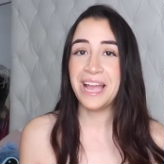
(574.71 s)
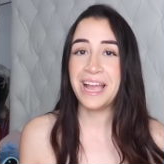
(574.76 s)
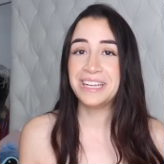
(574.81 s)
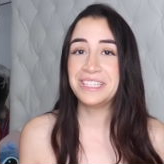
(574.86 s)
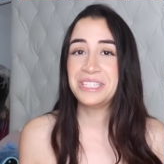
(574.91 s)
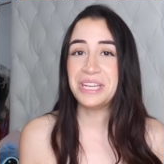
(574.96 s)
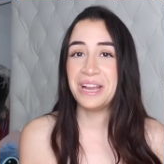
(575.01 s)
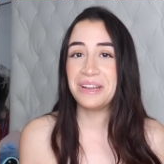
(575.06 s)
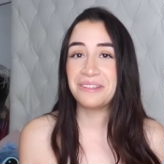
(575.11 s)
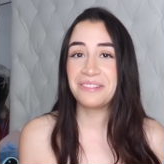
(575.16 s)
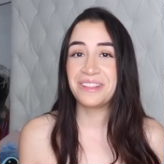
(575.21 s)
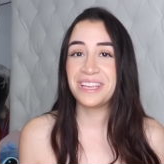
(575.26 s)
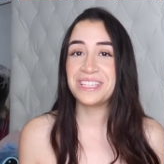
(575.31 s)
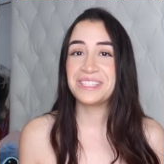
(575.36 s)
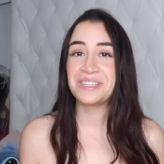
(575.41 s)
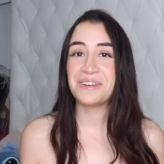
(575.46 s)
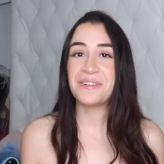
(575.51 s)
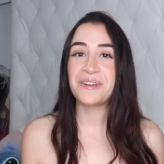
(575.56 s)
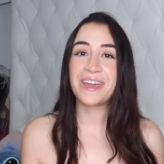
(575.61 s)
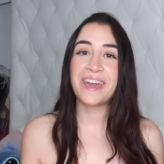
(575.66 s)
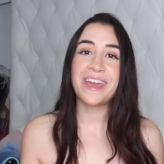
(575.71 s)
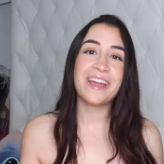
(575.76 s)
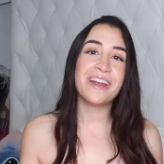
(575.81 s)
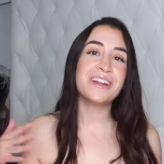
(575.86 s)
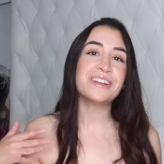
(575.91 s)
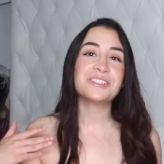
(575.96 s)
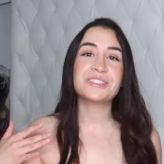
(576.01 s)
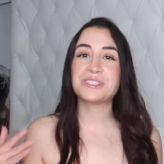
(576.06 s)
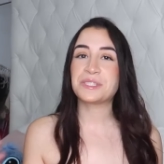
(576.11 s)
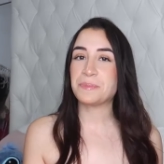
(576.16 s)
I genuinely don't
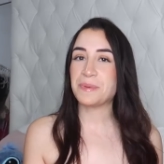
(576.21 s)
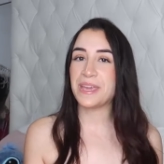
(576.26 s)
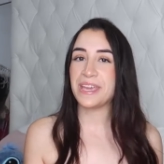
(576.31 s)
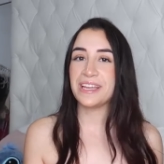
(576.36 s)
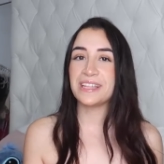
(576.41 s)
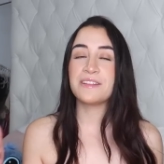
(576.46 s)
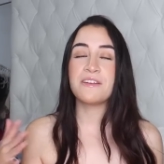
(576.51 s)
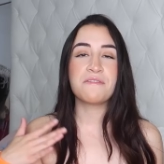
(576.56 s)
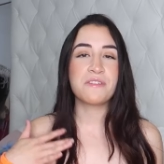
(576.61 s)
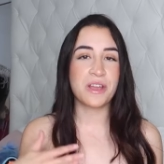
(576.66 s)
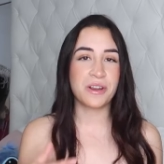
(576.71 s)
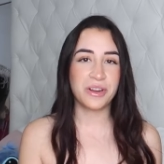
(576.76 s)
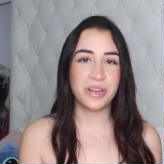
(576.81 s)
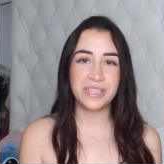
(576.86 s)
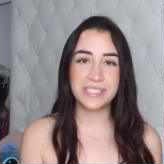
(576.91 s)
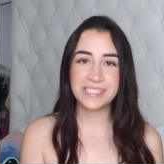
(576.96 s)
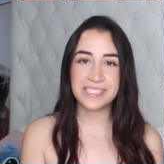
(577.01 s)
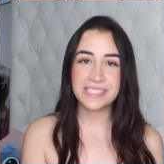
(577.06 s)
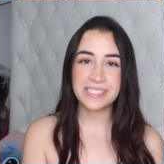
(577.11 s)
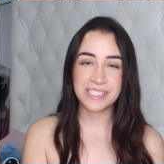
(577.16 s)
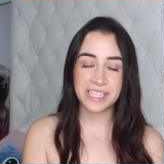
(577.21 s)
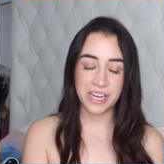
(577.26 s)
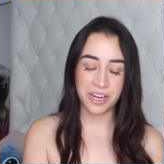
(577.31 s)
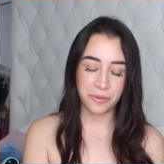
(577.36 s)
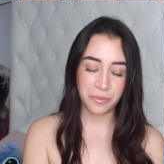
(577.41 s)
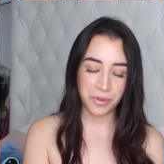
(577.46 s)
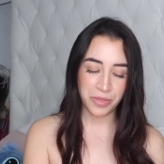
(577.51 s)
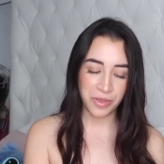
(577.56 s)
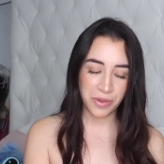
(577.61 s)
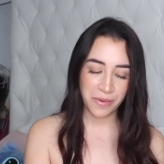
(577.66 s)
care, just being very sincere
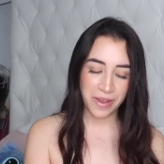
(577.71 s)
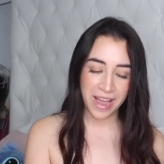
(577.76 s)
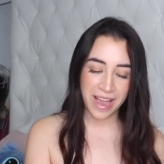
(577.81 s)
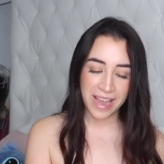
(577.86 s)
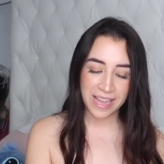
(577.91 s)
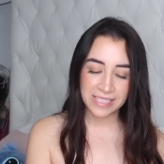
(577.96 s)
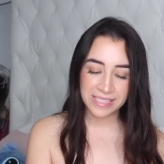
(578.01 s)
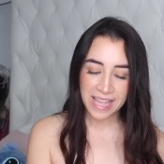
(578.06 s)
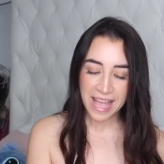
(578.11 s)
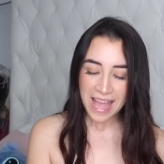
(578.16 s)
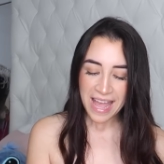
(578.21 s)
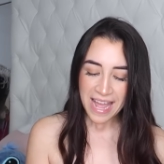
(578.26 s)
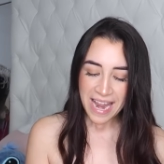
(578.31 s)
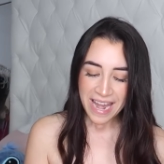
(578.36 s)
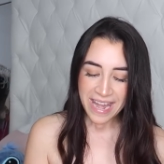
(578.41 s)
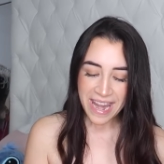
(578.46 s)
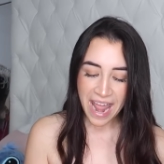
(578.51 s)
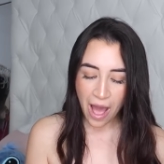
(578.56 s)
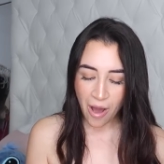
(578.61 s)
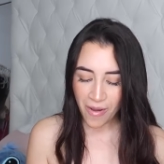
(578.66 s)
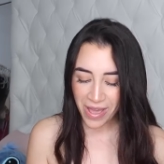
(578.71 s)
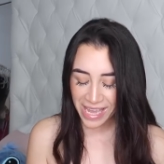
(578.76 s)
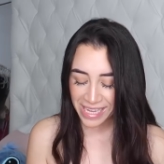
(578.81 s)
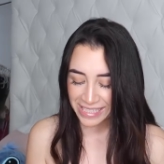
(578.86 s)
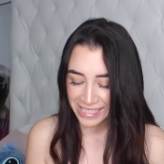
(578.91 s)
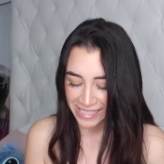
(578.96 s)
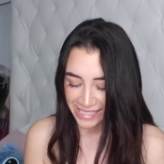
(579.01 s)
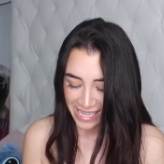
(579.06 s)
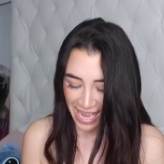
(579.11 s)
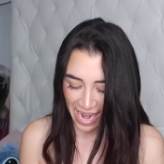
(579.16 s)
with you guys. Now
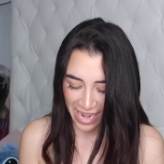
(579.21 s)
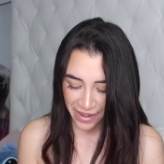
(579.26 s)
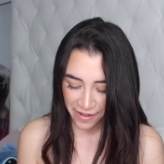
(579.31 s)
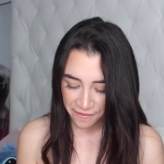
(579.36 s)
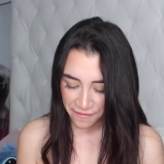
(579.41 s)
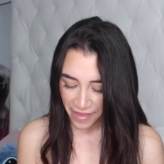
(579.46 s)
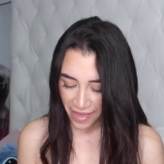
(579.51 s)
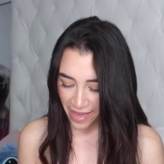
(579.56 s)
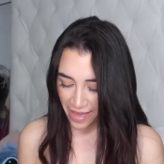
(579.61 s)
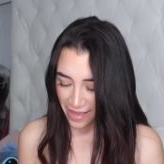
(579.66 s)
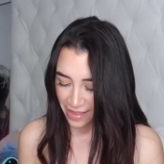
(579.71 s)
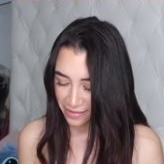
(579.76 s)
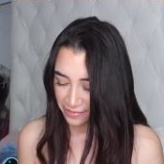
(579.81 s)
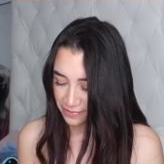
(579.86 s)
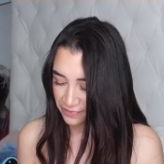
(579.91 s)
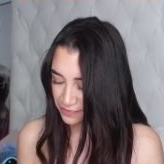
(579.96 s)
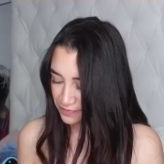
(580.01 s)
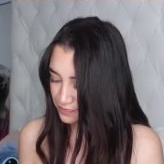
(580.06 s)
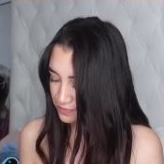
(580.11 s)
inside of it,